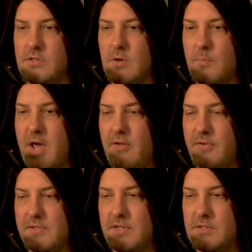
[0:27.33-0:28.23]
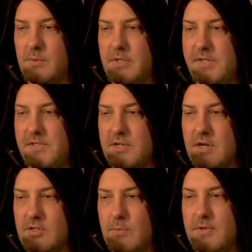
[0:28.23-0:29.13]
So Battlefield 6 releases
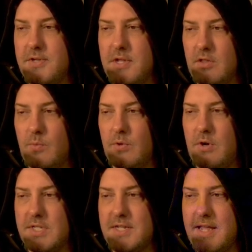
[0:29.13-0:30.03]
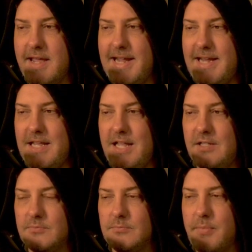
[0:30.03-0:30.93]
October 10th, will cost
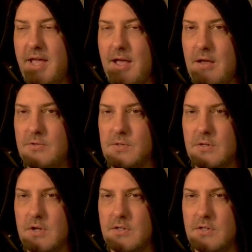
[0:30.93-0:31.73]
£80 on